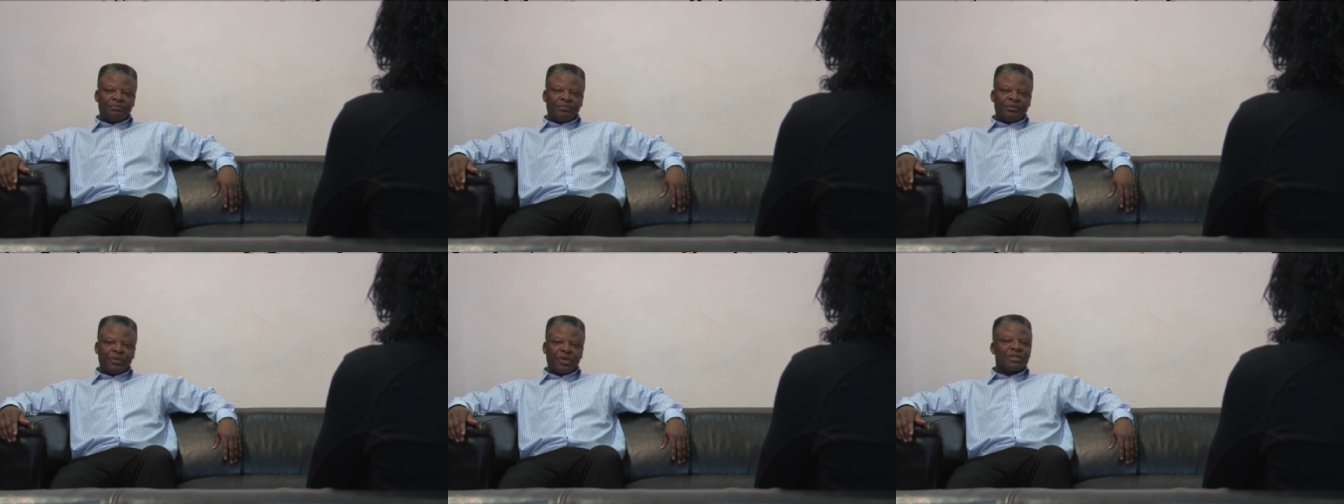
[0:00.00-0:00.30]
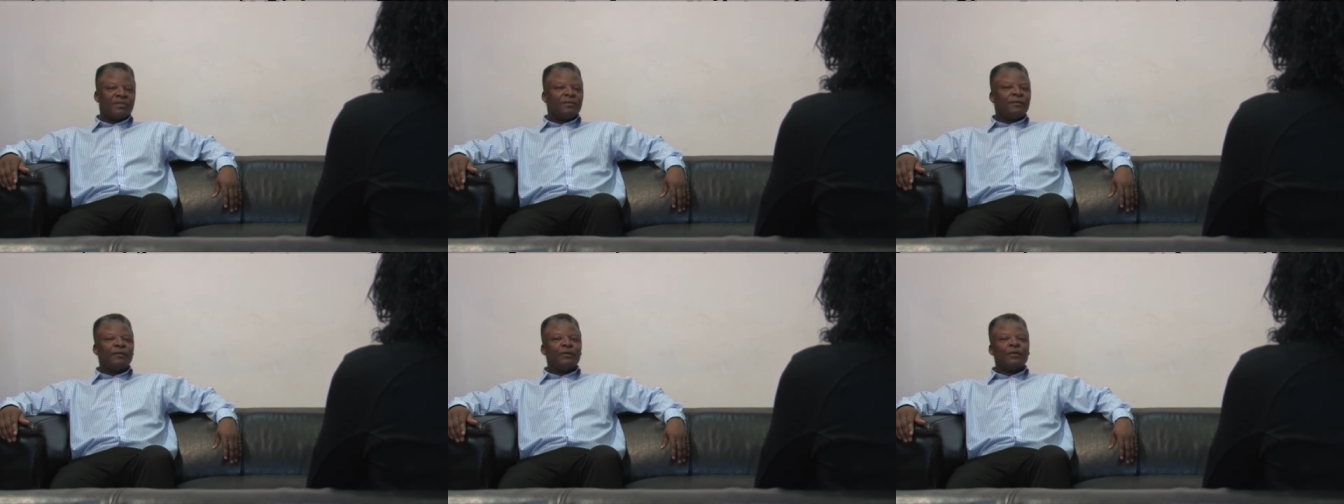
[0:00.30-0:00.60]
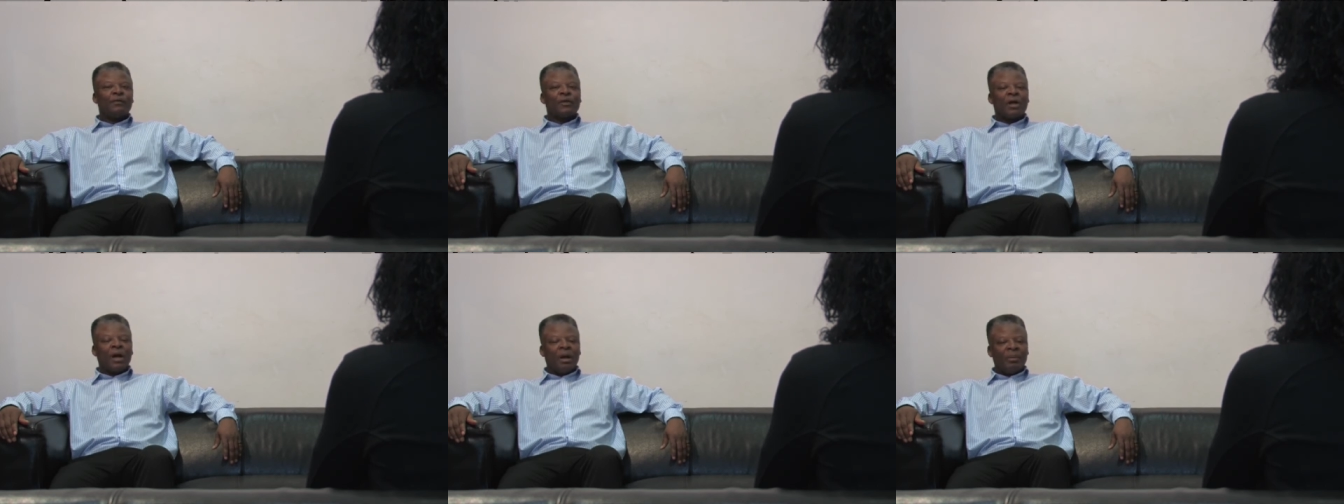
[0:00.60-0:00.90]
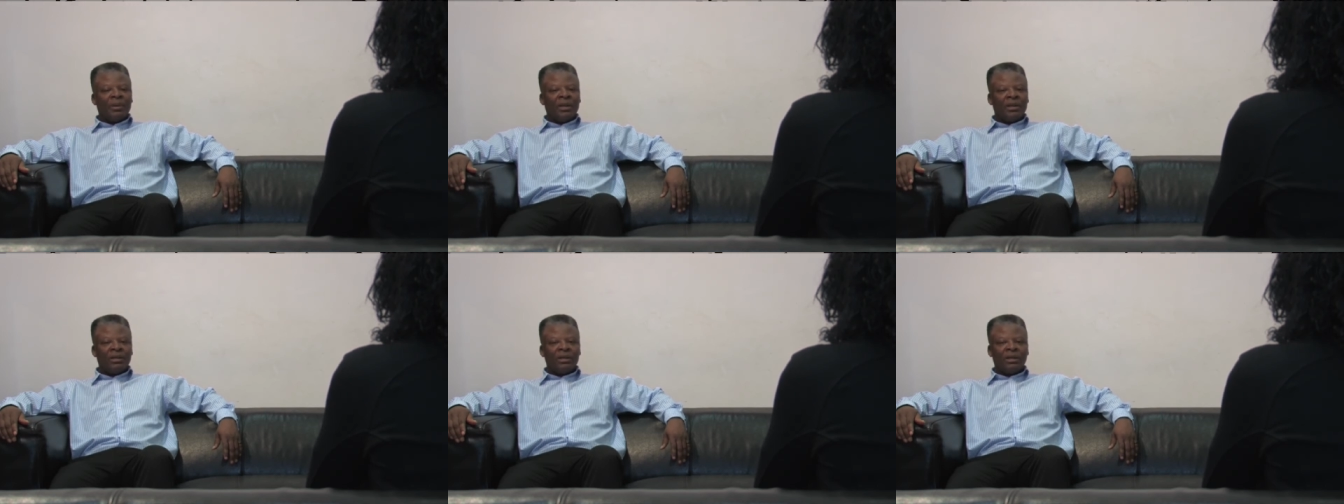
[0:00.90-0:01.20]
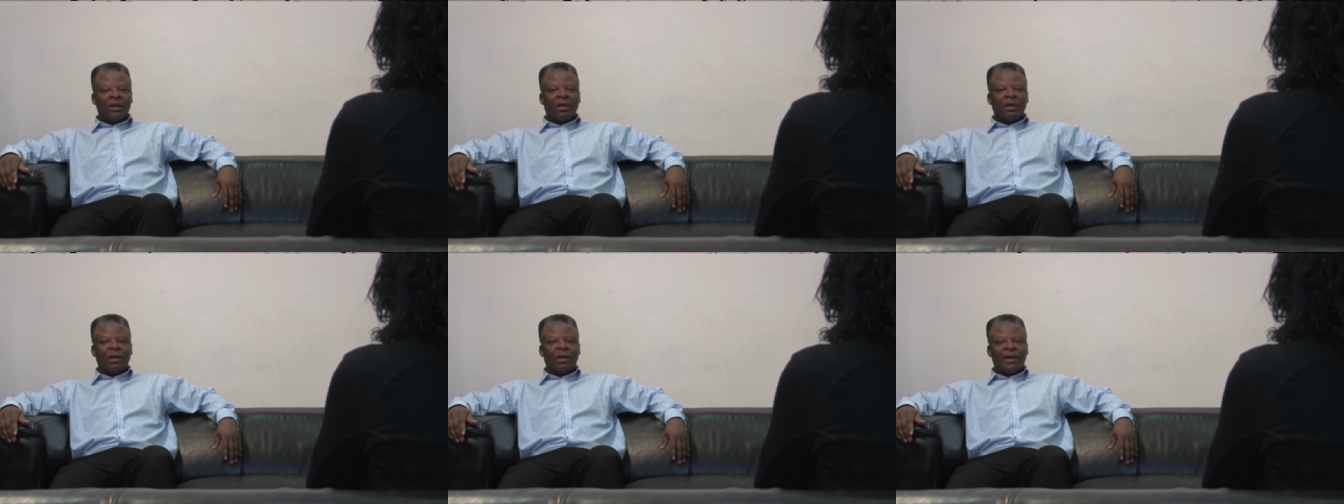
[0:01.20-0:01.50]
wasn't forthcoming
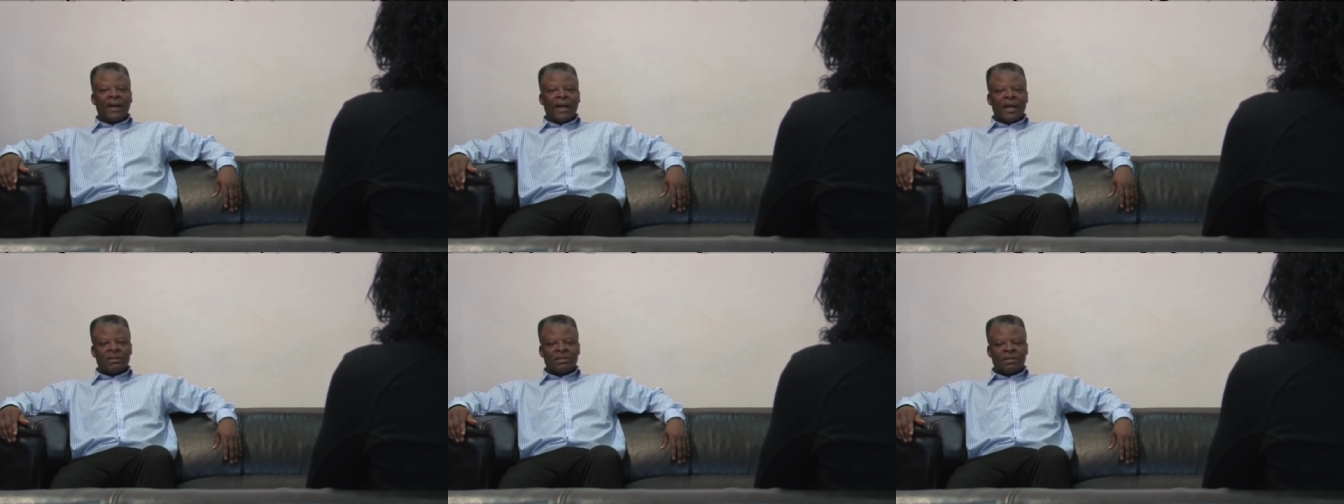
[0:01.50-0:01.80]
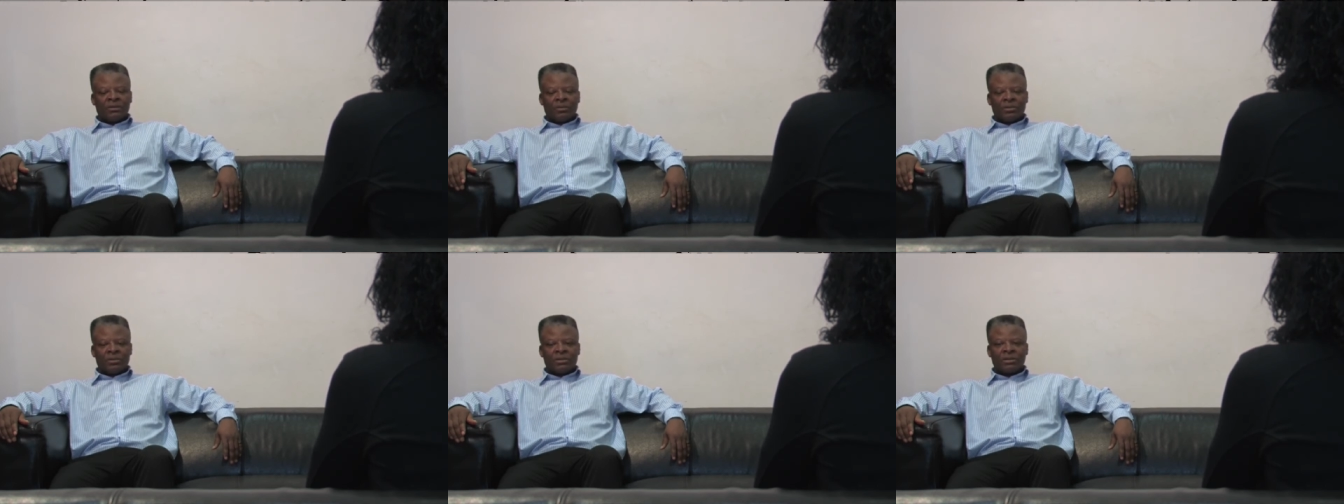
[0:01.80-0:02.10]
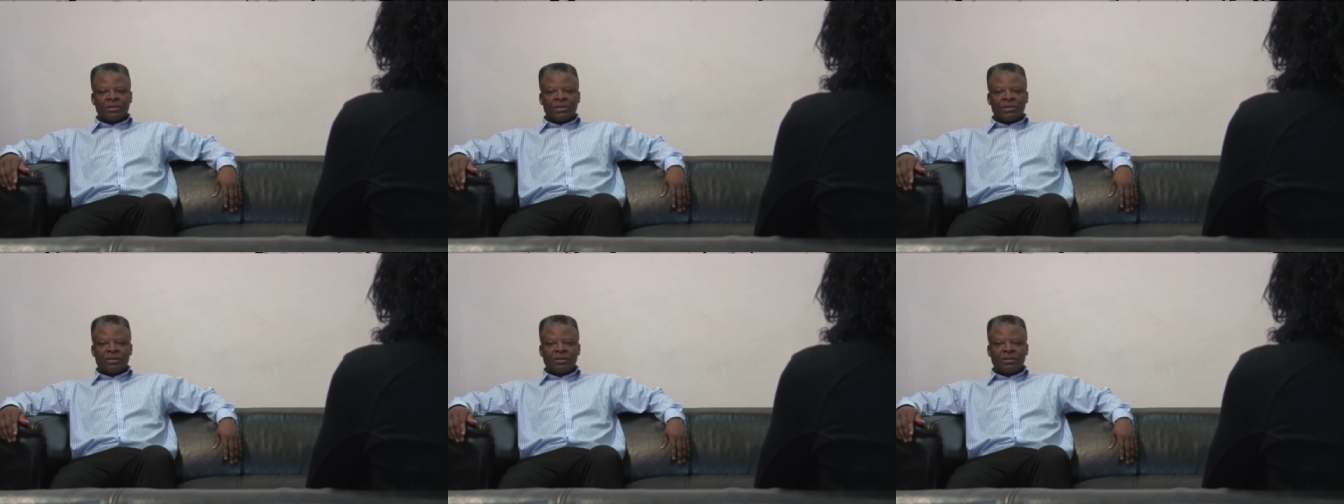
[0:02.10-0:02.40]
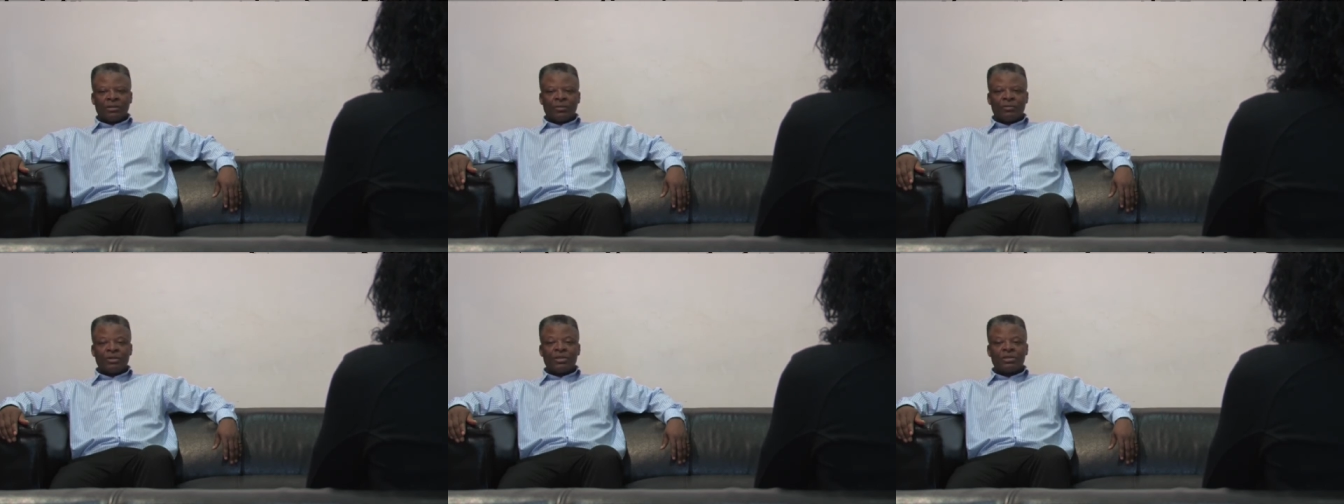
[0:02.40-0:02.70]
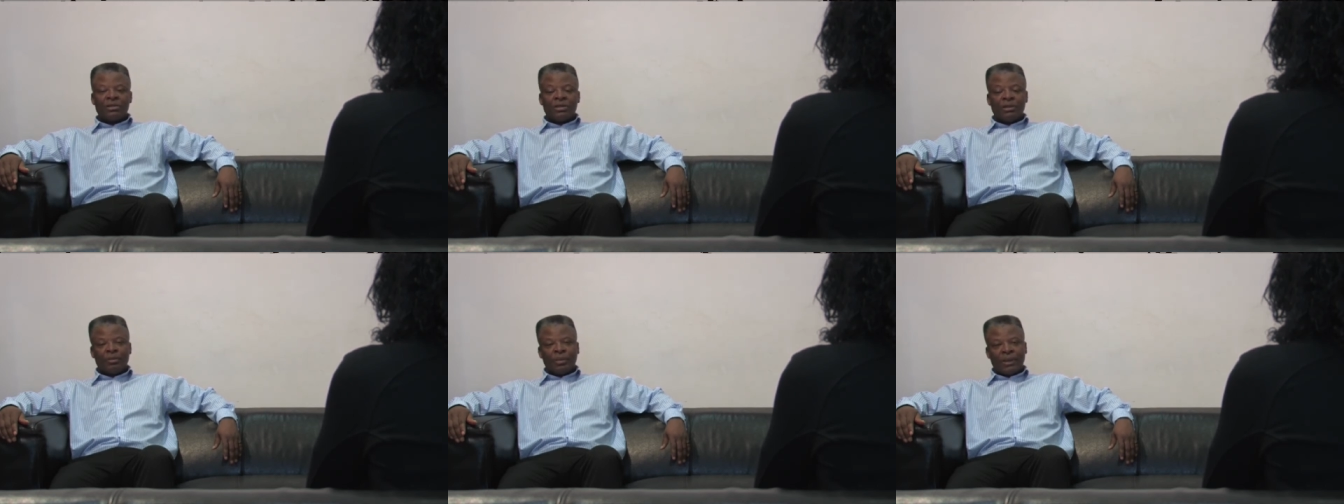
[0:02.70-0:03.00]
as it was
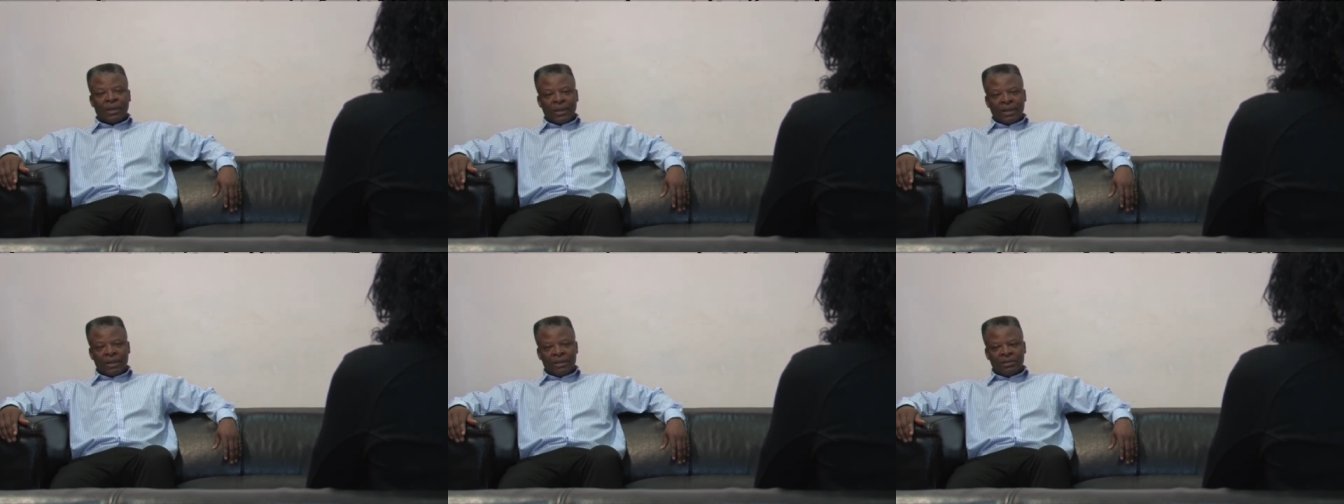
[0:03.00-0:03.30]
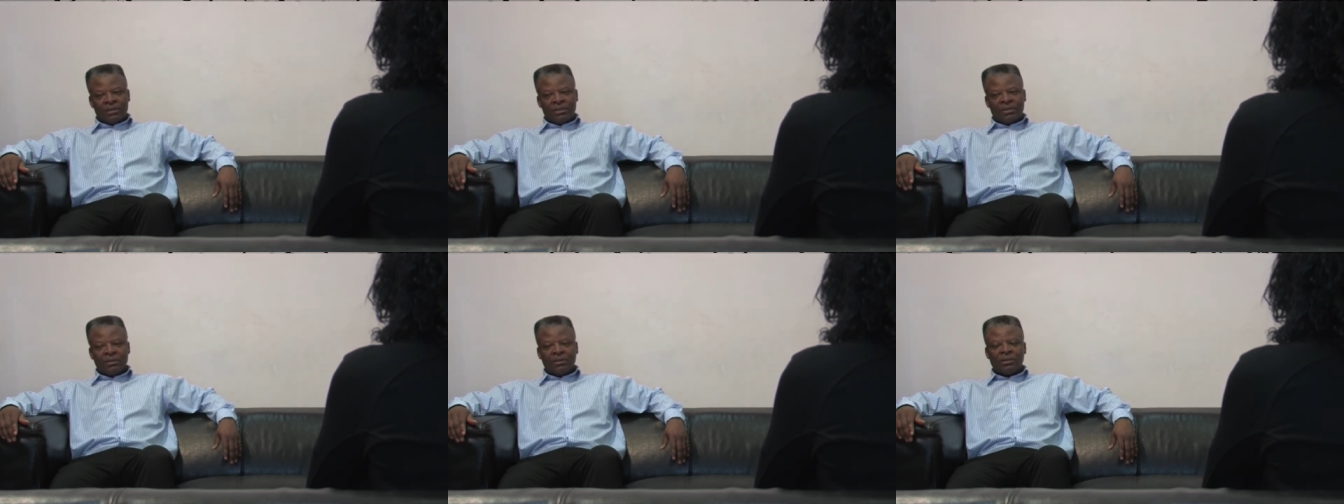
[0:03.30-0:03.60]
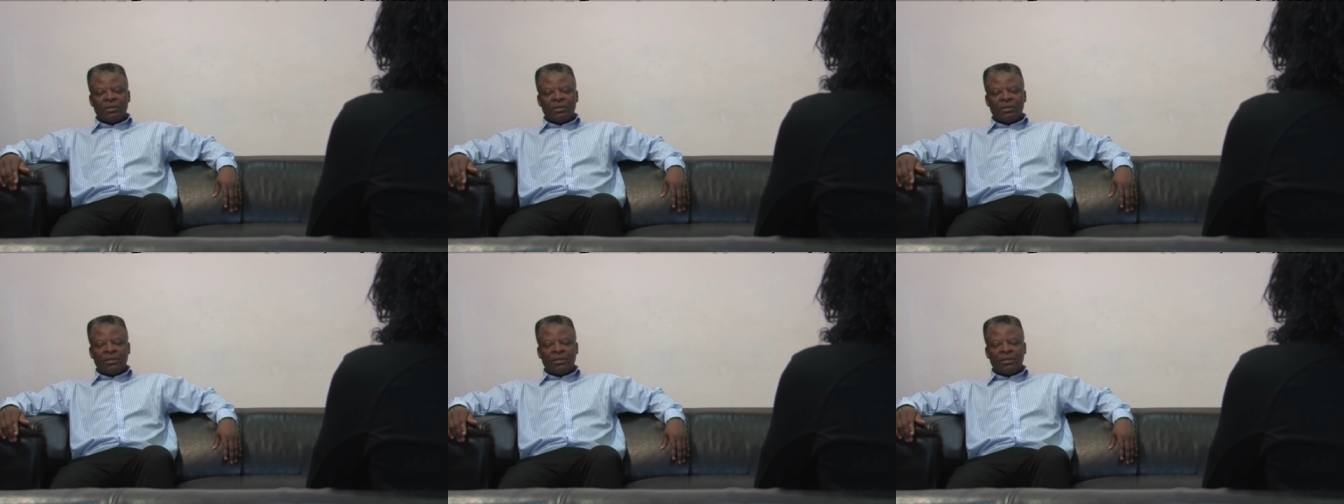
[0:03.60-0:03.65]
originally planned,